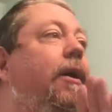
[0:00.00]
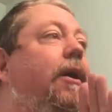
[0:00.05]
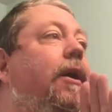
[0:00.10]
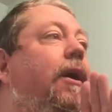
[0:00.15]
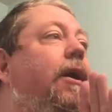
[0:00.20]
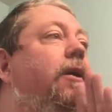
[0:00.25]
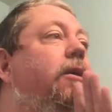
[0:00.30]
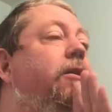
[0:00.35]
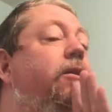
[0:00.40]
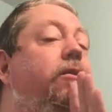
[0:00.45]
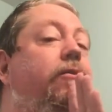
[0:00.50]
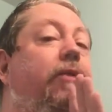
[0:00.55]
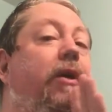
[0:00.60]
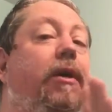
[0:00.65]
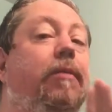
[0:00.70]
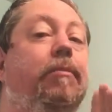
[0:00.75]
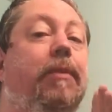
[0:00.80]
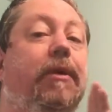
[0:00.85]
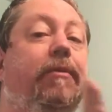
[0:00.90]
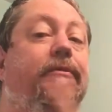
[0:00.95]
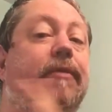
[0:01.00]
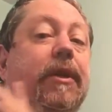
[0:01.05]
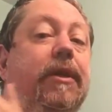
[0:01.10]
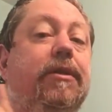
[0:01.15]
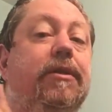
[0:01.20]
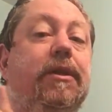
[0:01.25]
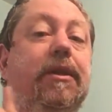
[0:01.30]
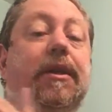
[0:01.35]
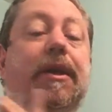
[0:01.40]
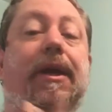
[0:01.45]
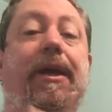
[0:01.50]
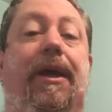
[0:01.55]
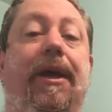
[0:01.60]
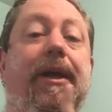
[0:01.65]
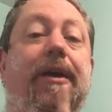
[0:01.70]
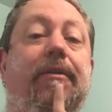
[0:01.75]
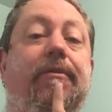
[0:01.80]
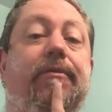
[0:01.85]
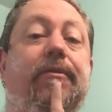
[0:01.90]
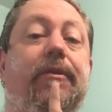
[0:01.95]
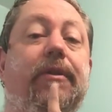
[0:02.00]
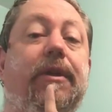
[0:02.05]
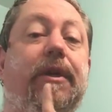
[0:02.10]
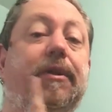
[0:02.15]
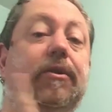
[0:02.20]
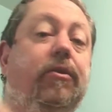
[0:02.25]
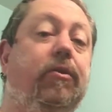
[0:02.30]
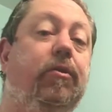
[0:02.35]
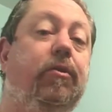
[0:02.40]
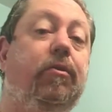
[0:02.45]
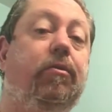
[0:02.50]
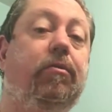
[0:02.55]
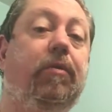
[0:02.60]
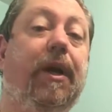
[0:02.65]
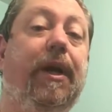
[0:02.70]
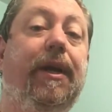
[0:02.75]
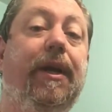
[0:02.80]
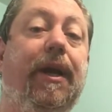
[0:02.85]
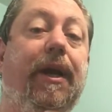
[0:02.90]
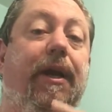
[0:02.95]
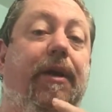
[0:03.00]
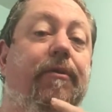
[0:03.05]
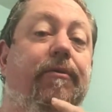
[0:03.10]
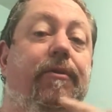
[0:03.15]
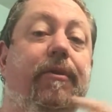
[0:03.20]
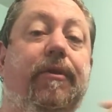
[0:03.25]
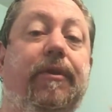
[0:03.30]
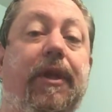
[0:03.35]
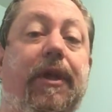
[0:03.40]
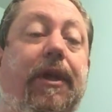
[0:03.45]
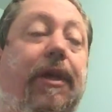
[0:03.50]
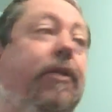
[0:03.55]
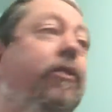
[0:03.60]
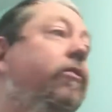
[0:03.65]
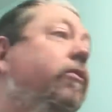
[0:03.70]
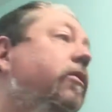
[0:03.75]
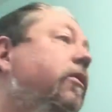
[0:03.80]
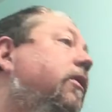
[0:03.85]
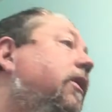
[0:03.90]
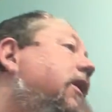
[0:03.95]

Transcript: I divide my face in half, and I do the right half, then I do the